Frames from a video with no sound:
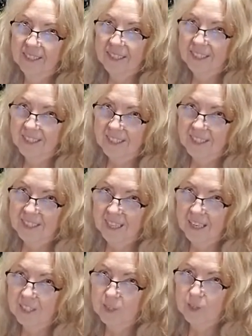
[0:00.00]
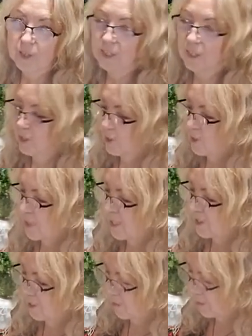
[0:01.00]
a little extra to
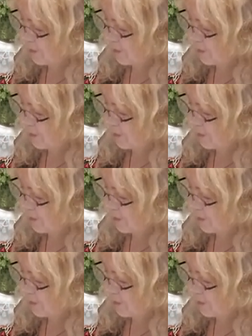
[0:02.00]
each of the